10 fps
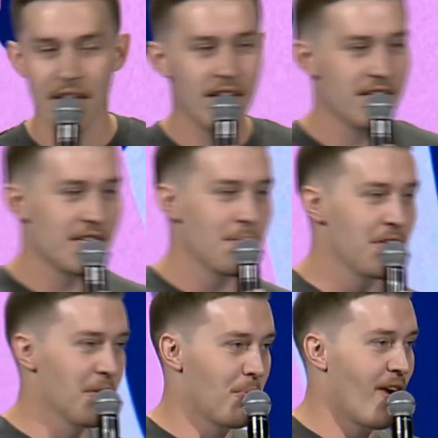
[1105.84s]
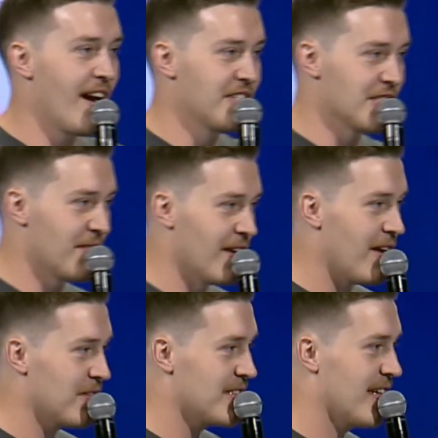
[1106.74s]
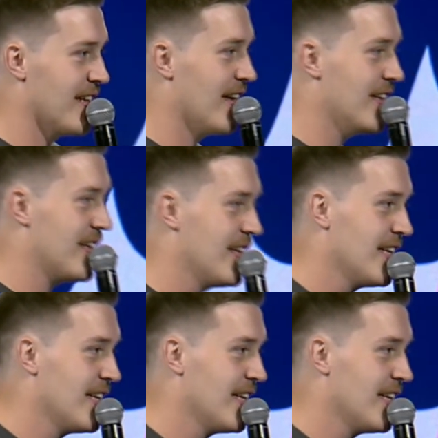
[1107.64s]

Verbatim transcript: Some of your pride just fell having to say that.